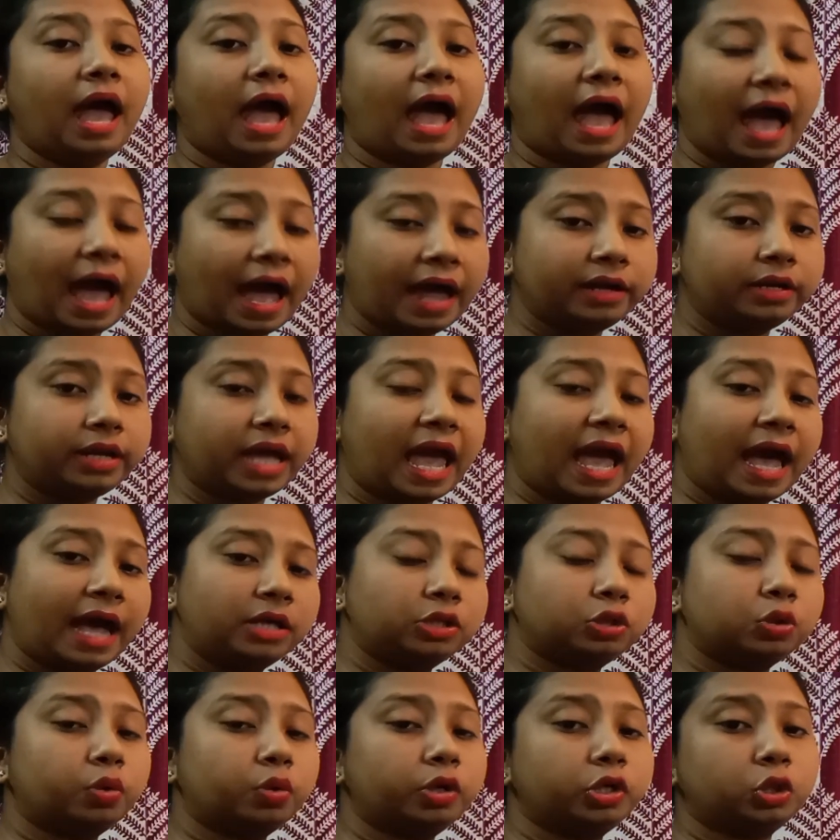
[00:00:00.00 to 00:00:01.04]
And
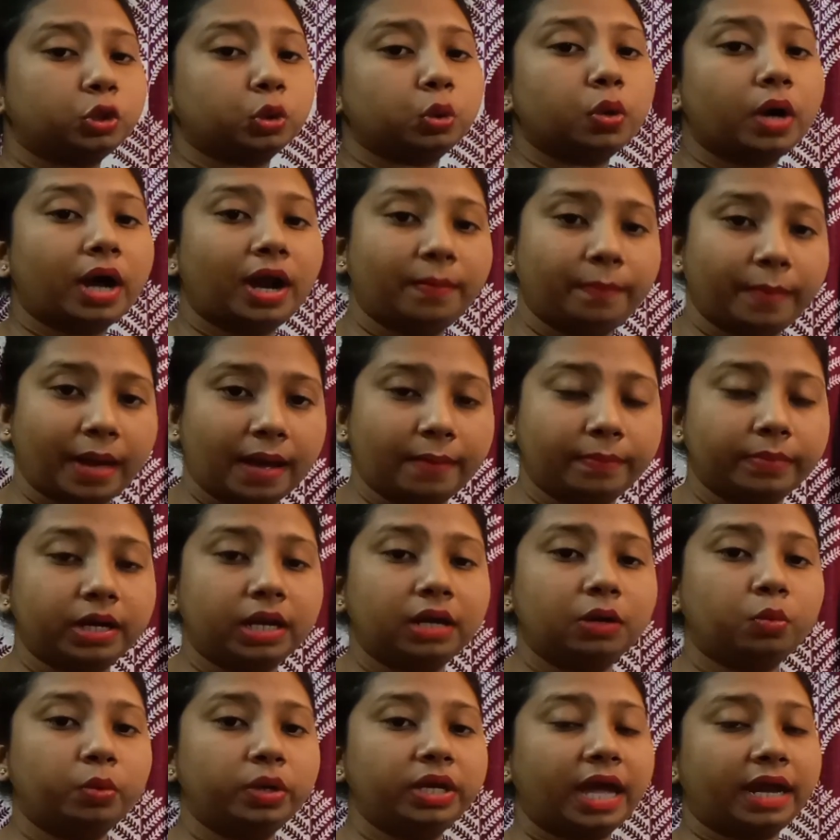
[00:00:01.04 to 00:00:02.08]
as we too are
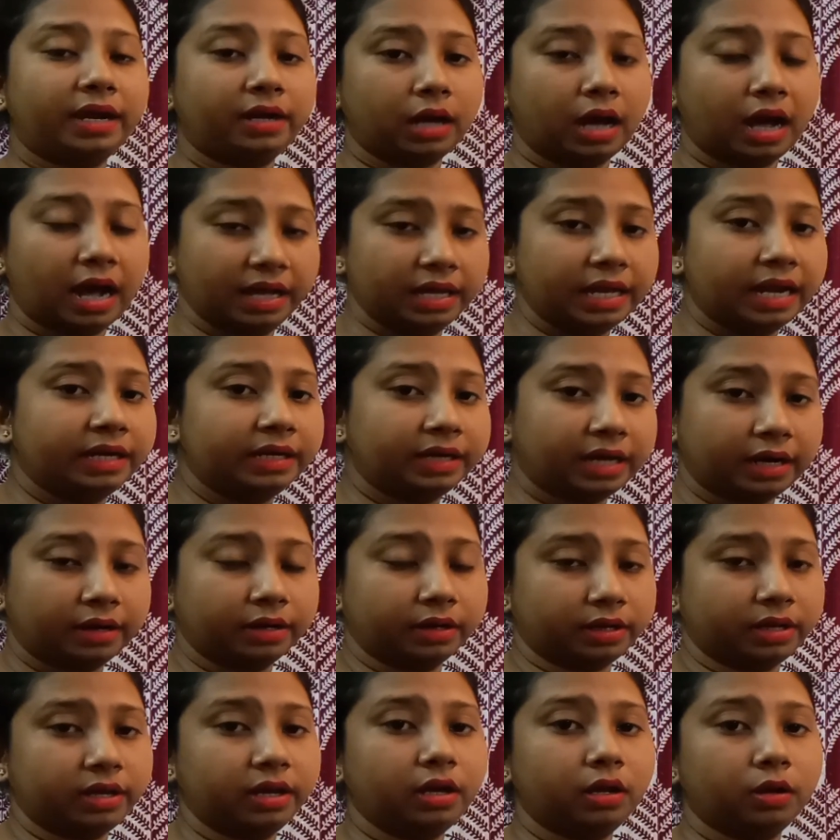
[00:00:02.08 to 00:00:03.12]
mammal, I and
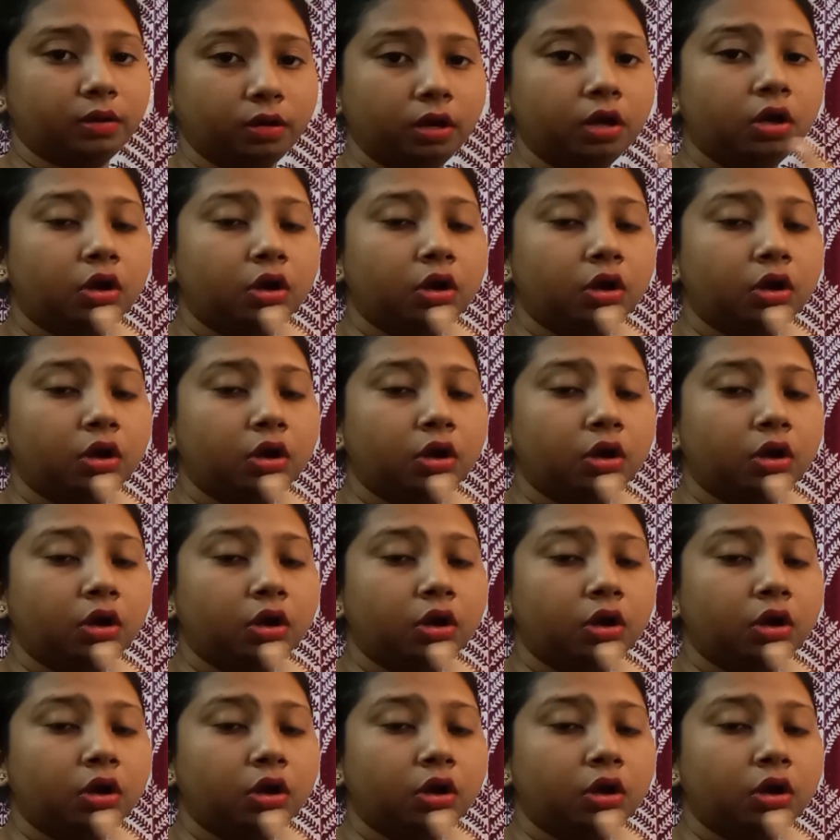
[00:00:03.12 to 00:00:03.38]
donkey,